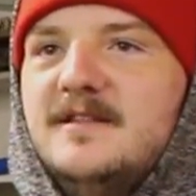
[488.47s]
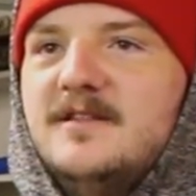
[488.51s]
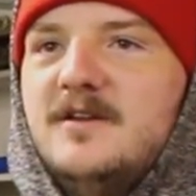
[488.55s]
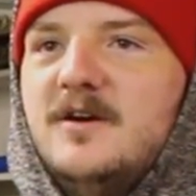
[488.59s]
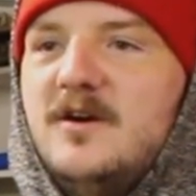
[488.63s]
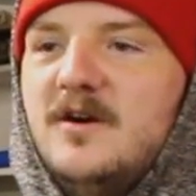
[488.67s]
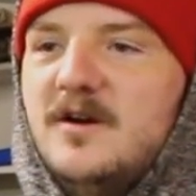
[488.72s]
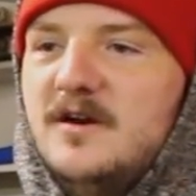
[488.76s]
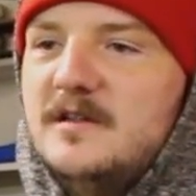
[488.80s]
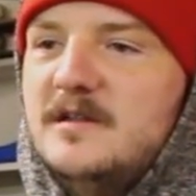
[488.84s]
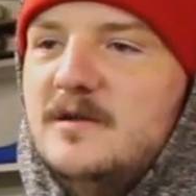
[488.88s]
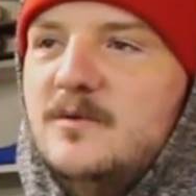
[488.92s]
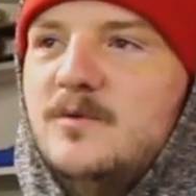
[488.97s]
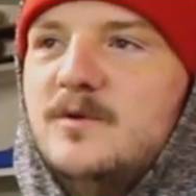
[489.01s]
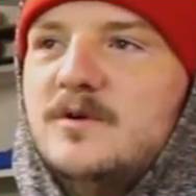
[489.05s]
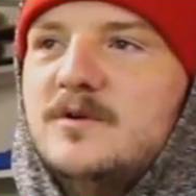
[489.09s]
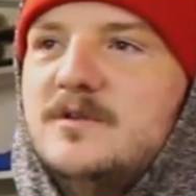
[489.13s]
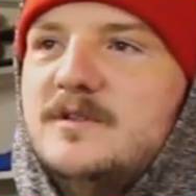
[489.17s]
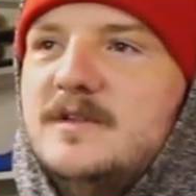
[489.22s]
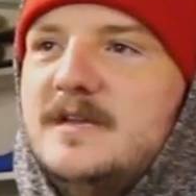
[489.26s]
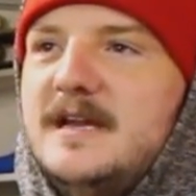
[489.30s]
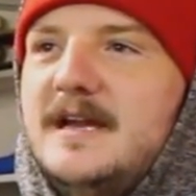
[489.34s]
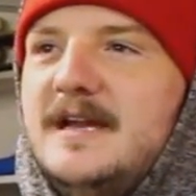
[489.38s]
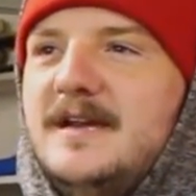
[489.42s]
in the Harley
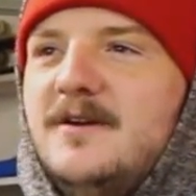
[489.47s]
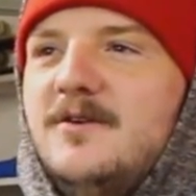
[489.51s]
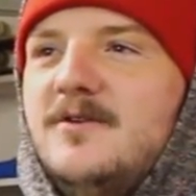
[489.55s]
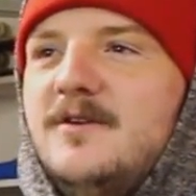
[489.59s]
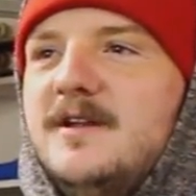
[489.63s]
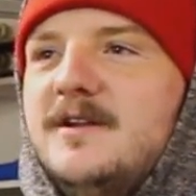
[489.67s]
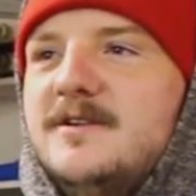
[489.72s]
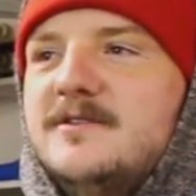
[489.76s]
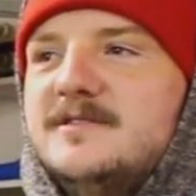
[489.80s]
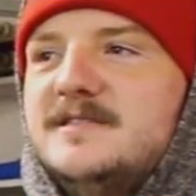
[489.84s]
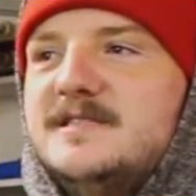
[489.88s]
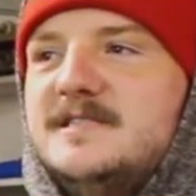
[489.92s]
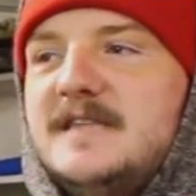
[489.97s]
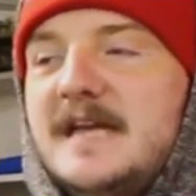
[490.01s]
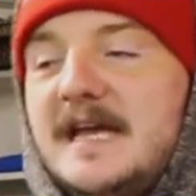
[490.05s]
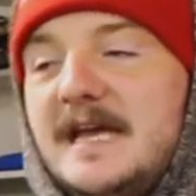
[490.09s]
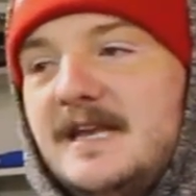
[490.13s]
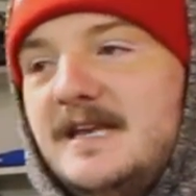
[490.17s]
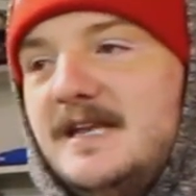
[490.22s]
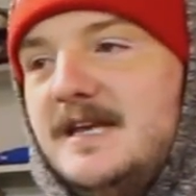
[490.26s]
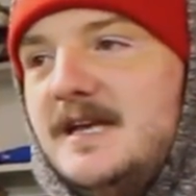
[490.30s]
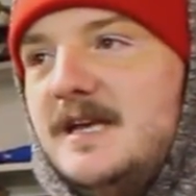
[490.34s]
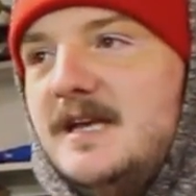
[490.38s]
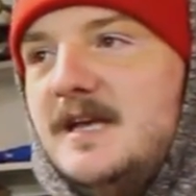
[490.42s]
world and I don't
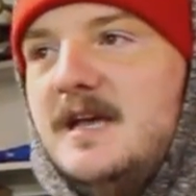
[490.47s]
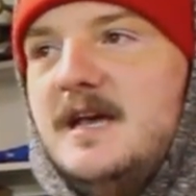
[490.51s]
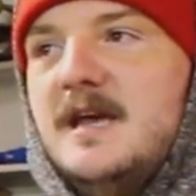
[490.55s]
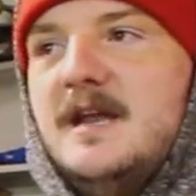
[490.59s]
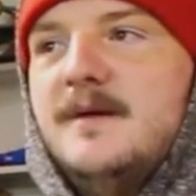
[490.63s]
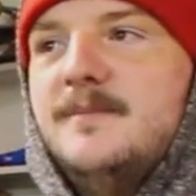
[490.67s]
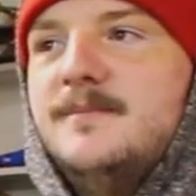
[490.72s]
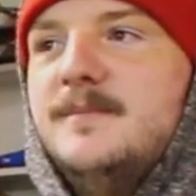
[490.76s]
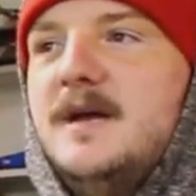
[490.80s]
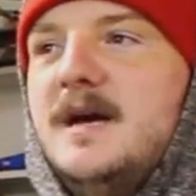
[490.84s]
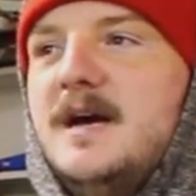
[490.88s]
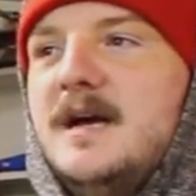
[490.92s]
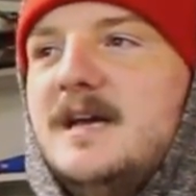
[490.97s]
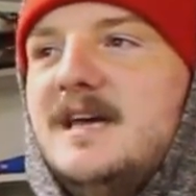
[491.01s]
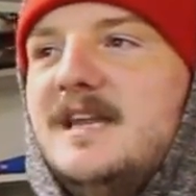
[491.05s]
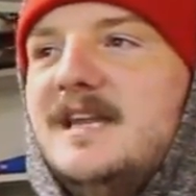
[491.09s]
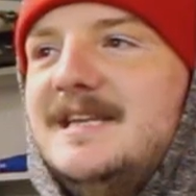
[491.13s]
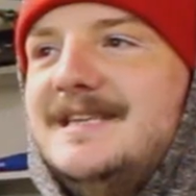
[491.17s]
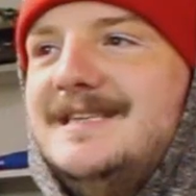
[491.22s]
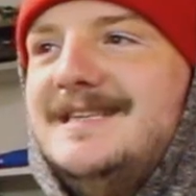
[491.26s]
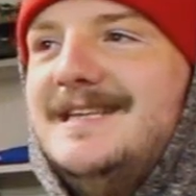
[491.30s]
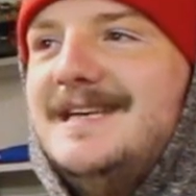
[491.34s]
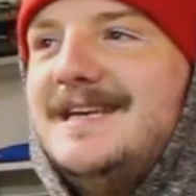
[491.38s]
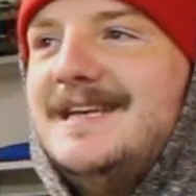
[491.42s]
understand it and I'm not
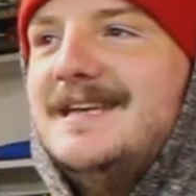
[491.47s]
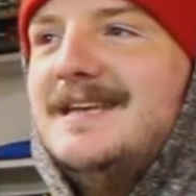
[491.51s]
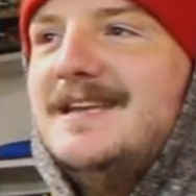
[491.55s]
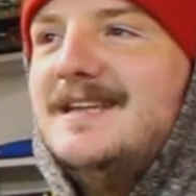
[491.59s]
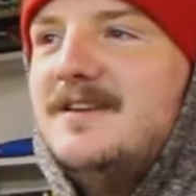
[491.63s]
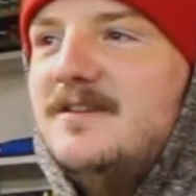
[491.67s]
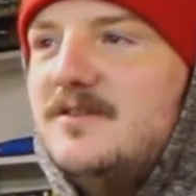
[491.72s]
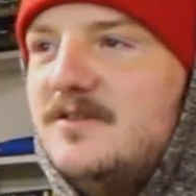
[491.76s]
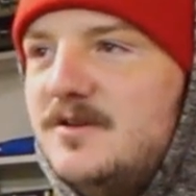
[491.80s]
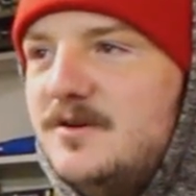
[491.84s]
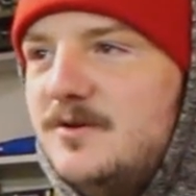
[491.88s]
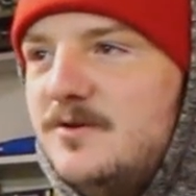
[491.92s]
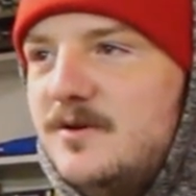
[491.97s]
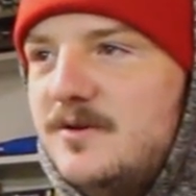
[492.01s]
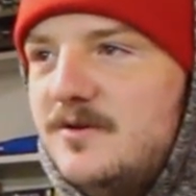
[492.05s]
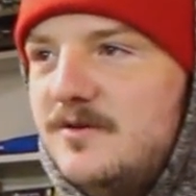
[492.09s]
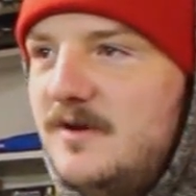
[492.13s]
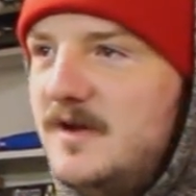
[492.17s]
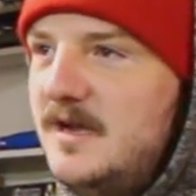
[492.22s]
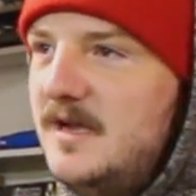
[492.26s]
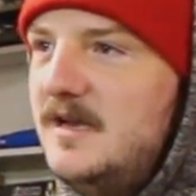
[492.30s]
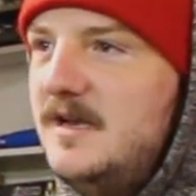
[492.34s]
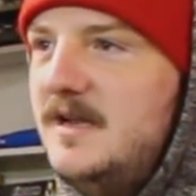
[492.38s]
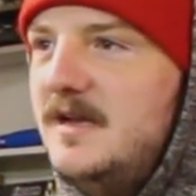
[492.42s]
gonna dig into
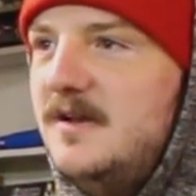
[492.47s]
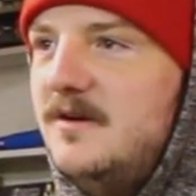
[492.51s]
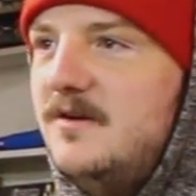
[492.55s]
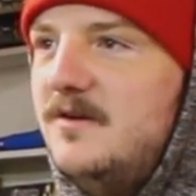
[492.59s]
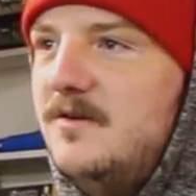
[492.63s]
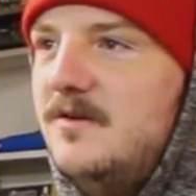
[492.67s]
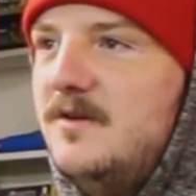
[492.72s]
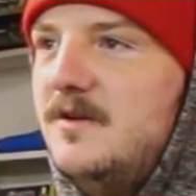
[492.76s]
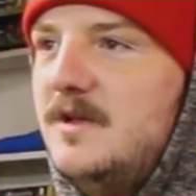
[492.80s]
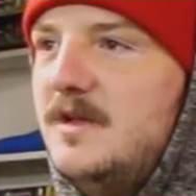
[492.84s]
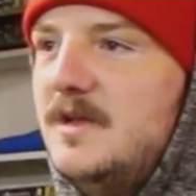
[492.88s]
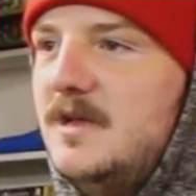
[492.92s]
it right now,